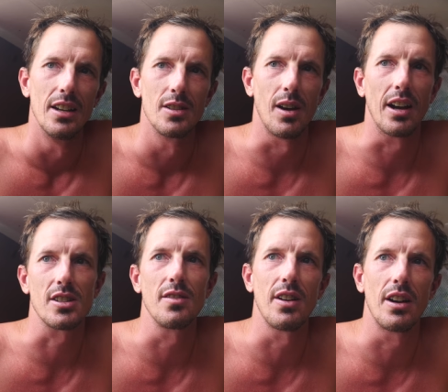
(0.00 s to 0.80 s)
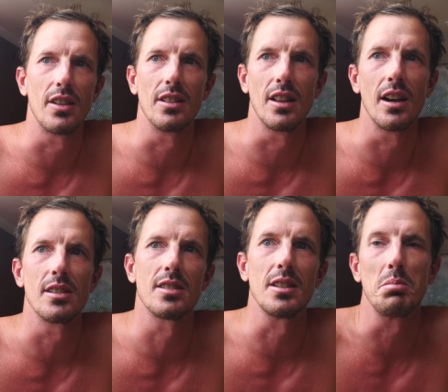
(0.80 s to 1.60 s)
so I actually found out
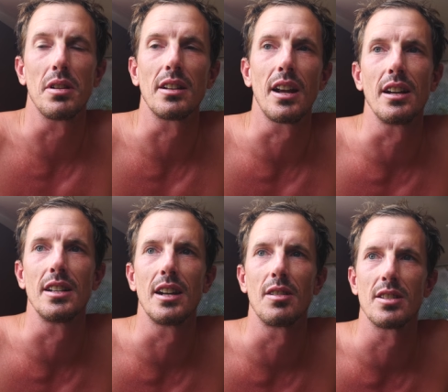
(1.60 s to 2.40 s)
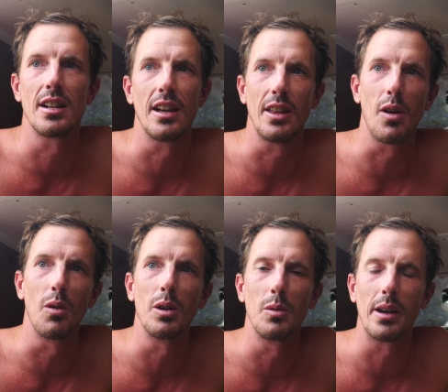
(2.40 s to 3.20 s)
lions sleep like 19 hours a day, and they
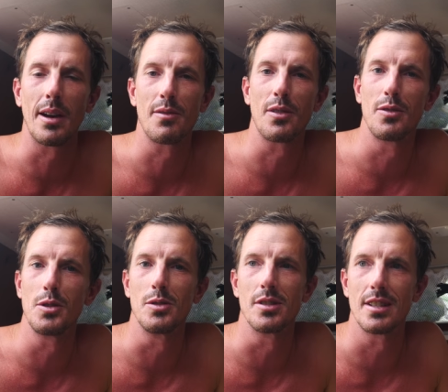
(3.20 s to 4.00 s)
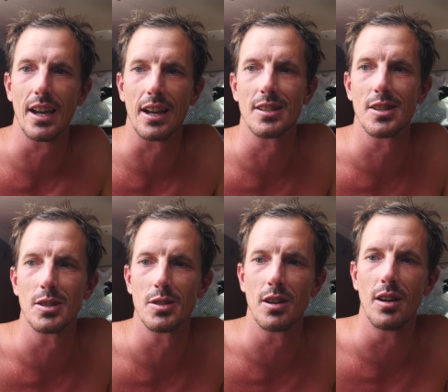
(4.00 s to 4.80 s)
only wake up for food and sex.
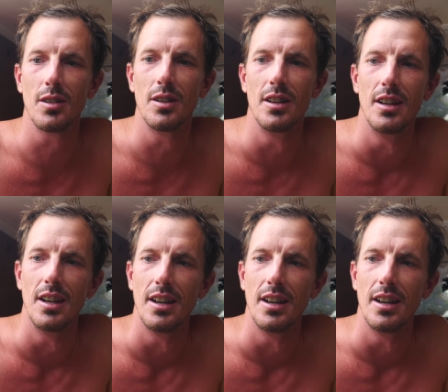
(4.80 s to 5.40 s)
So. There